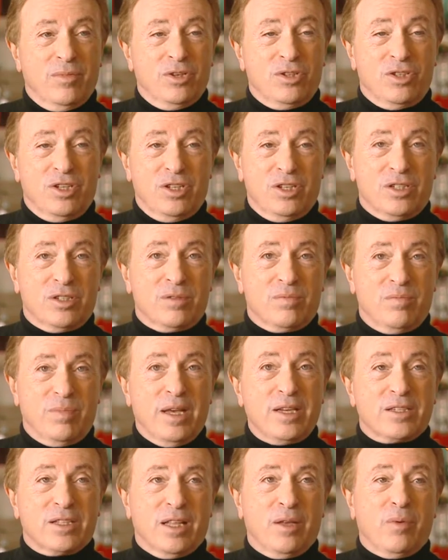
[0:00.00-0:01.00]
which is
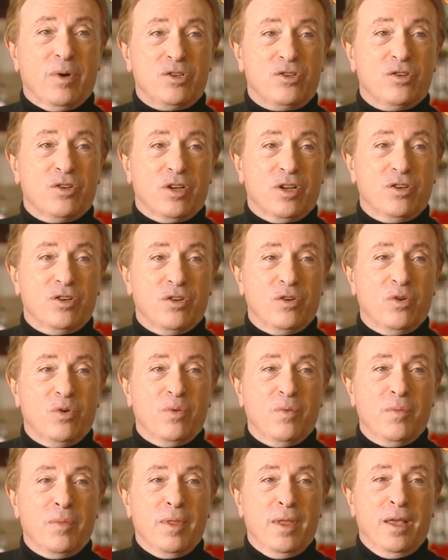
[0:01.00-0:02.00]
basically what you can
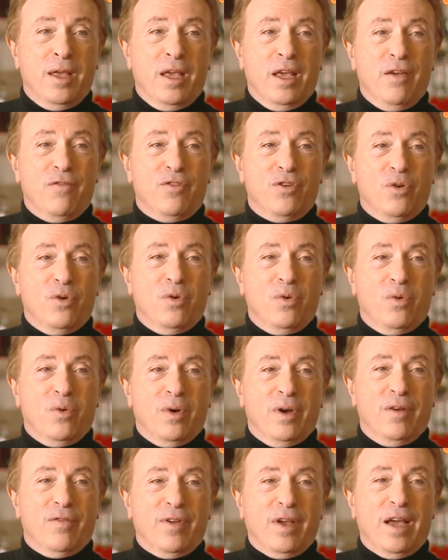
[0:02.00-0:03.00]
do. If
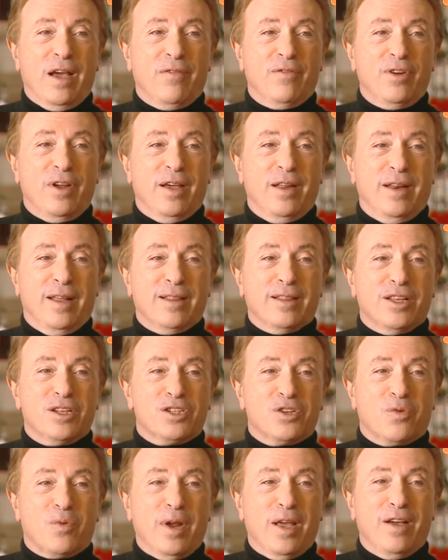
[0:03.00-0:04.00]
you have an
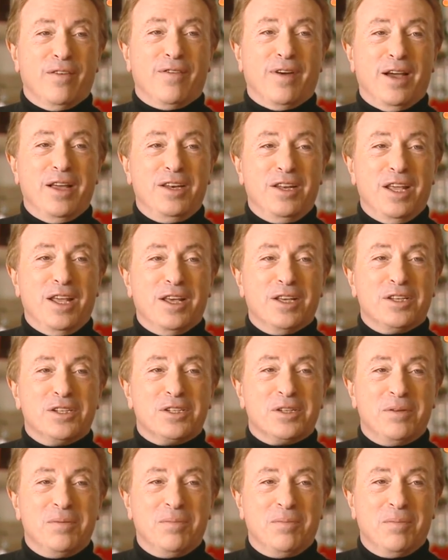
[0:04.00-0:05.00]
endless array of
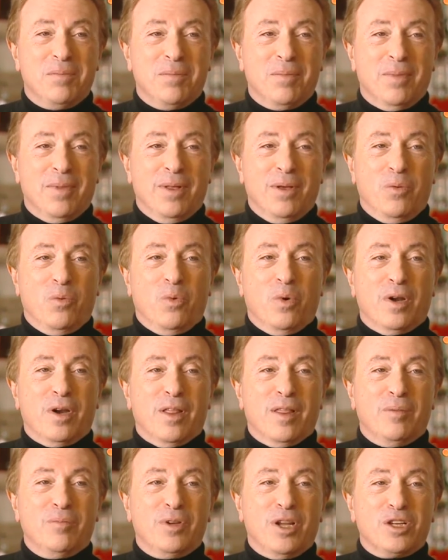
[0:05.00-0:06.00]
ideas,
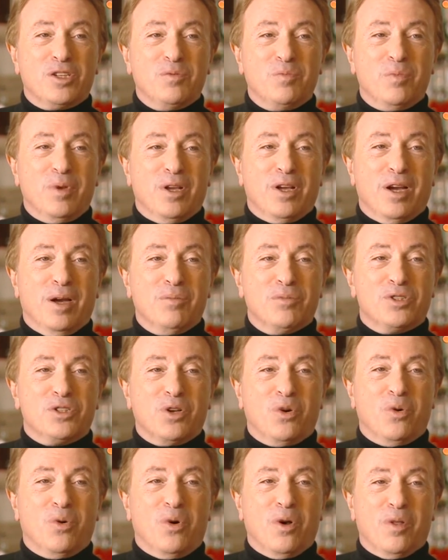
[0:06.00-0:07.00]
one of them doesn't become
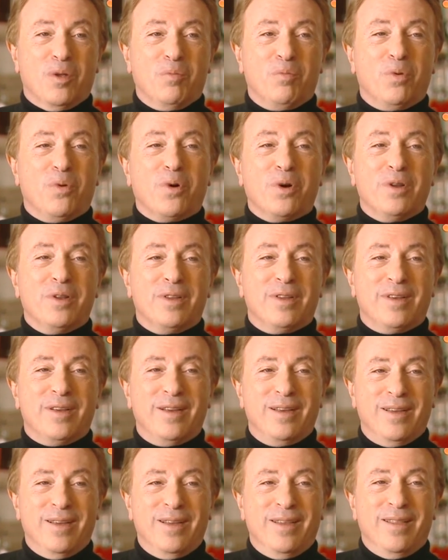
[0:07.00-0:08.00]
so
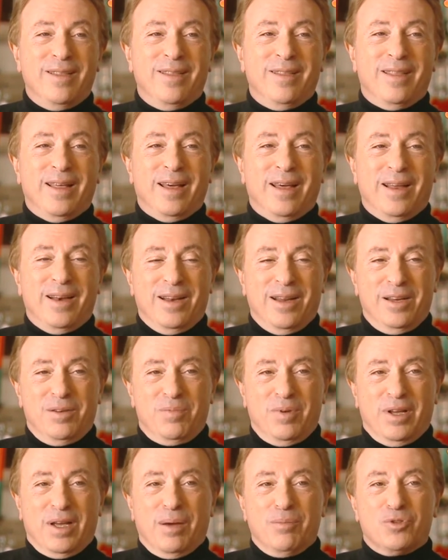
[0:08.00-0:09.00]
all-important that
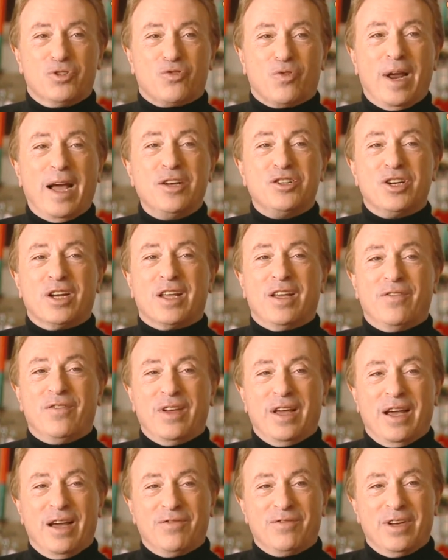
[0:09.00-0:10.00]
it becomes tragic
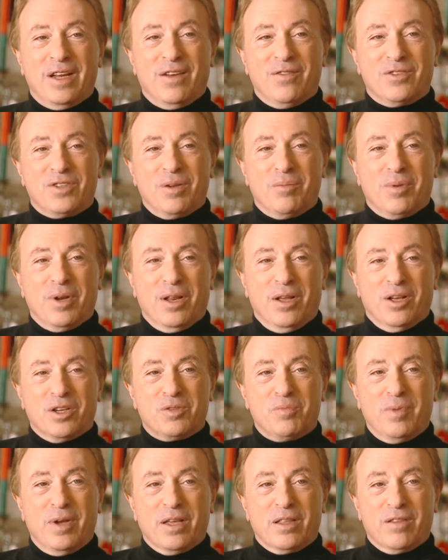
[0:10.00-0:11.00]
if you have to have somebody
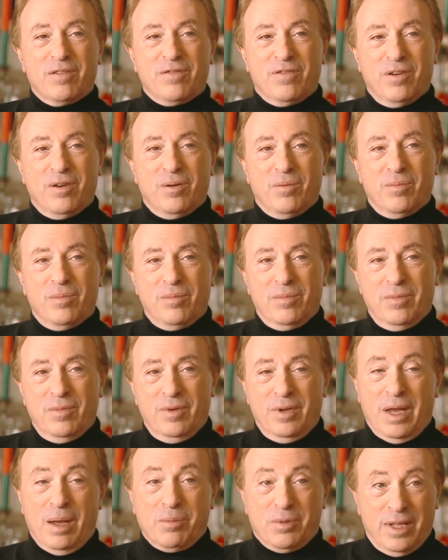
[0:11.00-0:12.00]
else make the film.
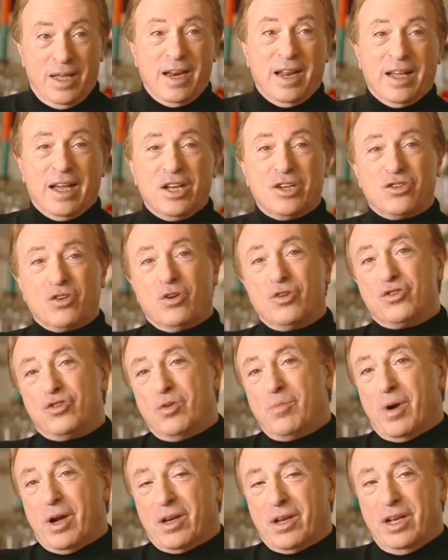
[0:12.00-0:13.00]
I'm glad I got Joel
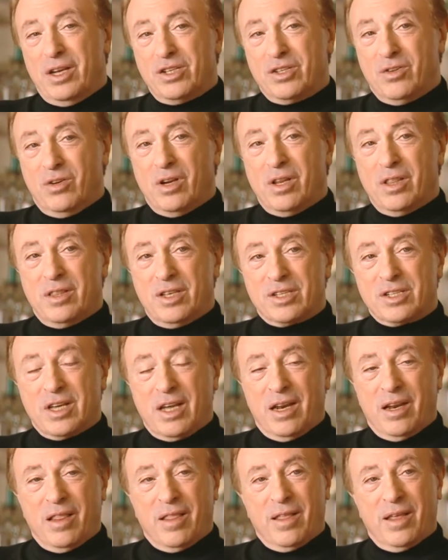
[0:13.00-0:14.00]
Schumacher. He's good at this
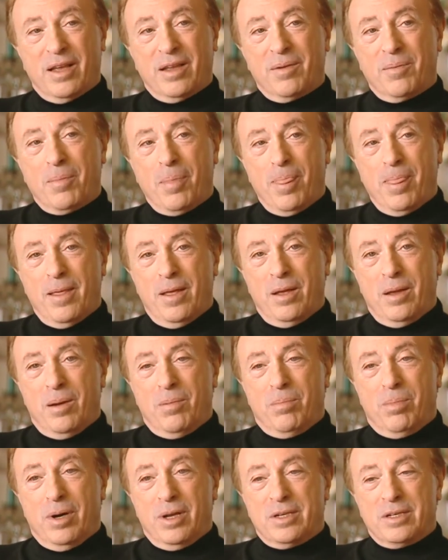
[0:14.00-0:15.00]
kind of thing.
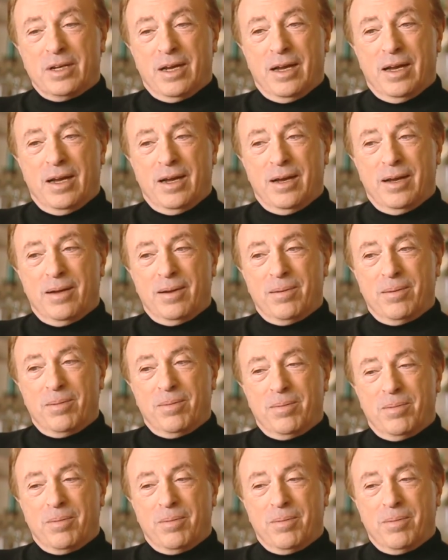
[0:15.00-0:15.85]
But, I'll